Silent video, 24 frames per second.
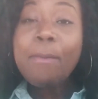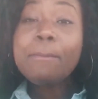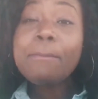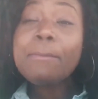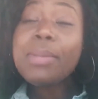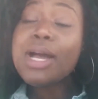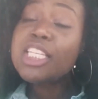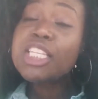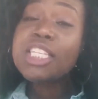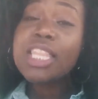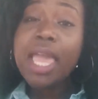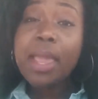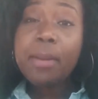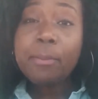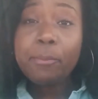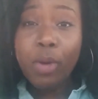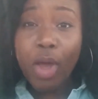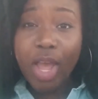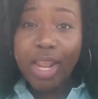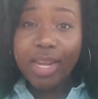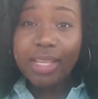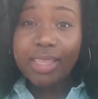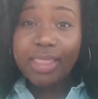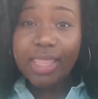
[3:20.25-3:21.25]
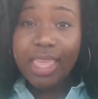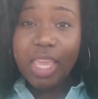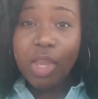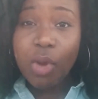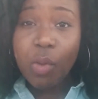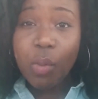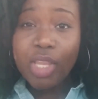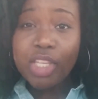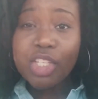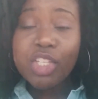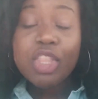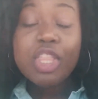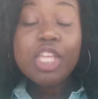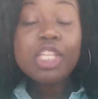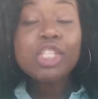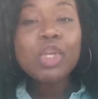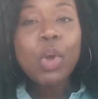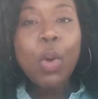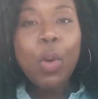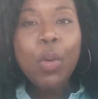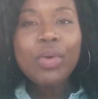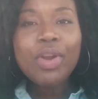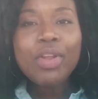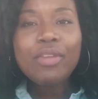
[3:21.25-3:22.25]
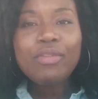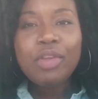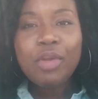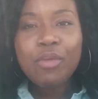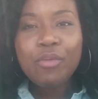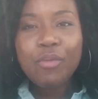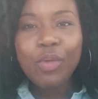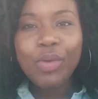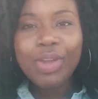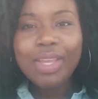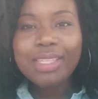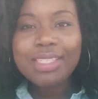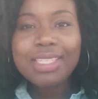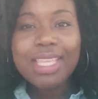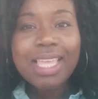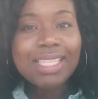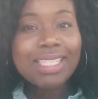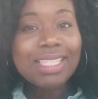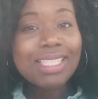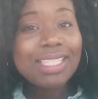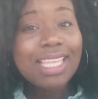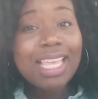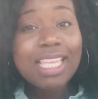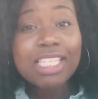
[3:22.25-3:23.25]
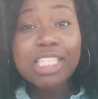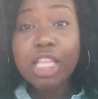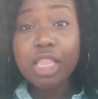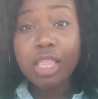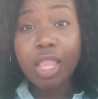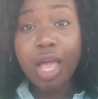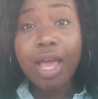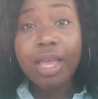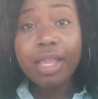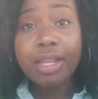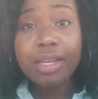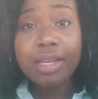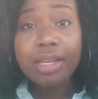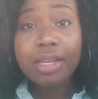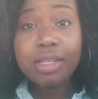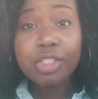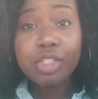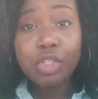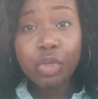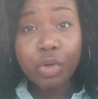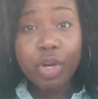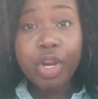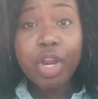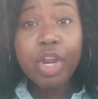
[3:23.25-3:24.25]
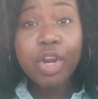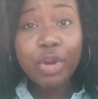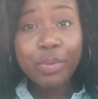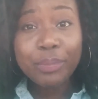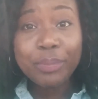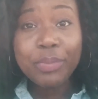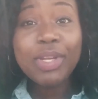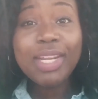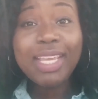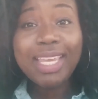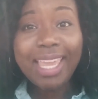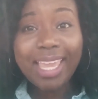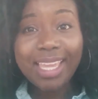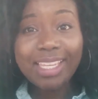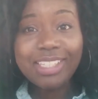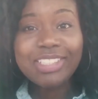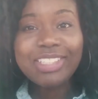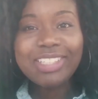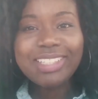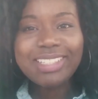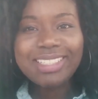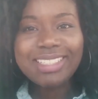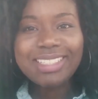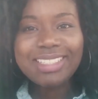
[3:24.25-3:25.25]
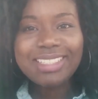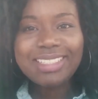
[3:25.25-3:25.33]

Much like body language, the tone of your voice says a lot during a communication.